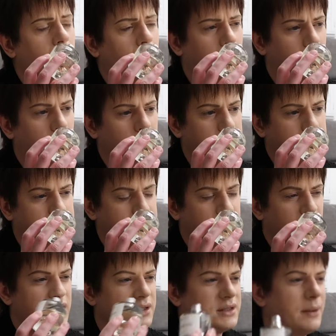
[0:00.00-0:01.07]

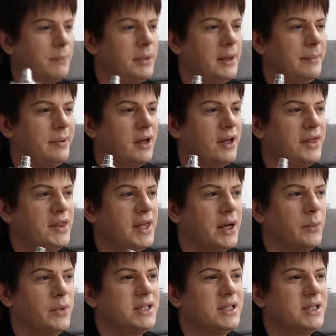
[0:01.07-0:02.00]
Some people I think